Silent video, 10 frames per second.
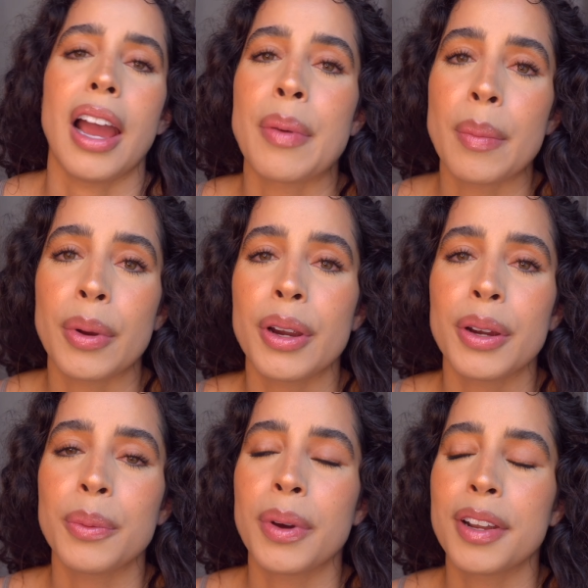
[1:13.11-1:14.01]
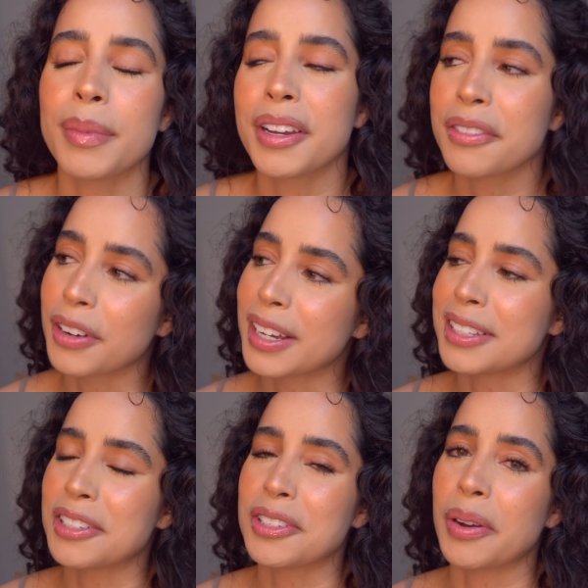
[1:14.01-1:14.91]
I remember one of my
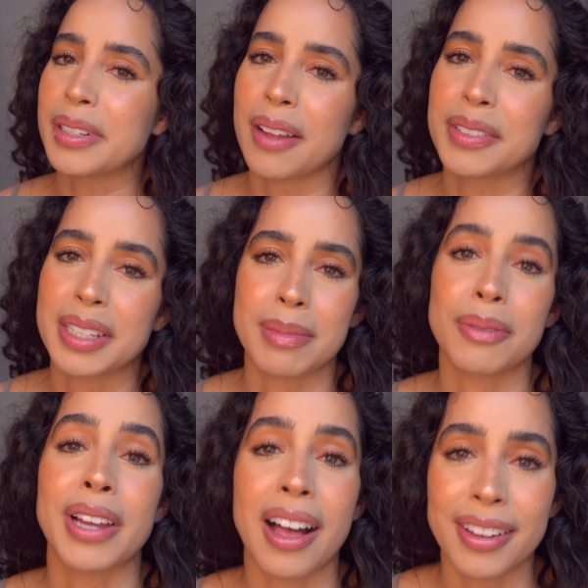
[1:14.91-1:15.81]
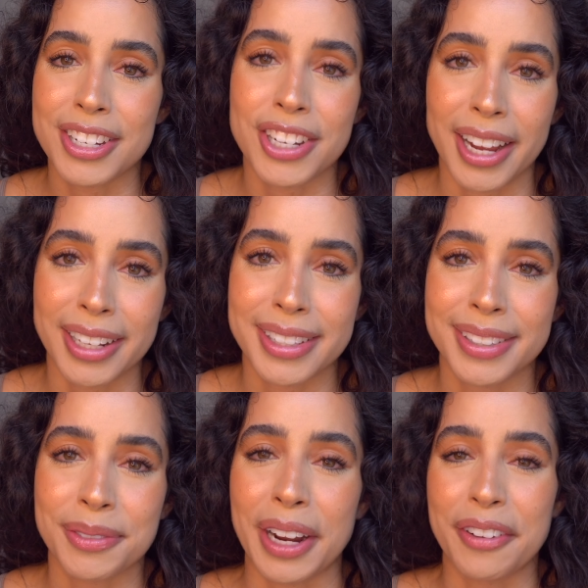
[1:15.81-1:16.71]
friends used to always have to give me reality
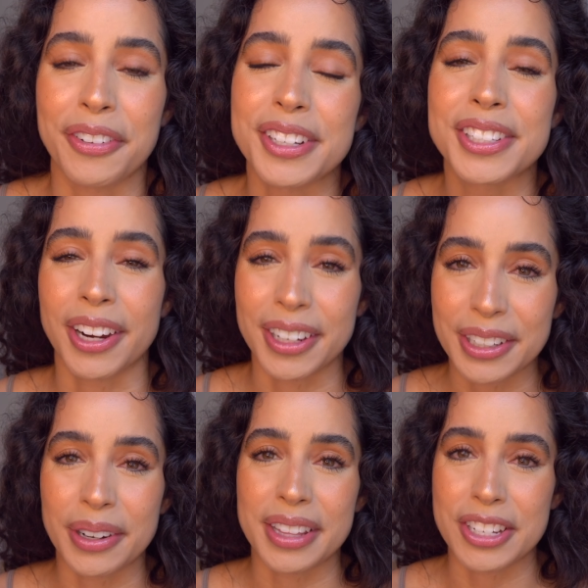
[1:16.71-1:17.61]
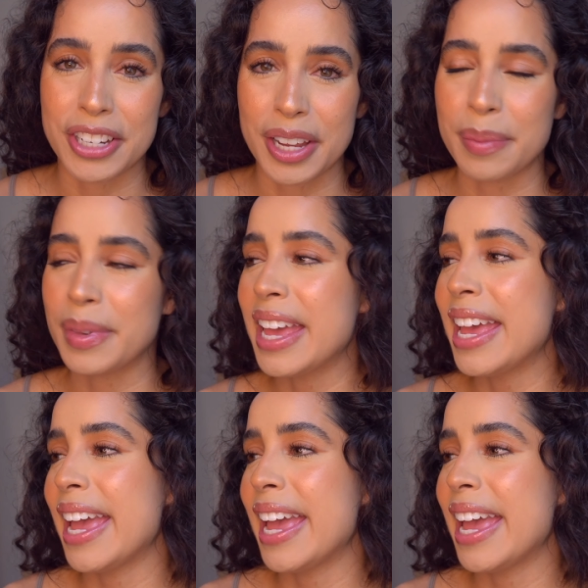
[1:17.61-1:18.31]
checks when I first started going to the gym,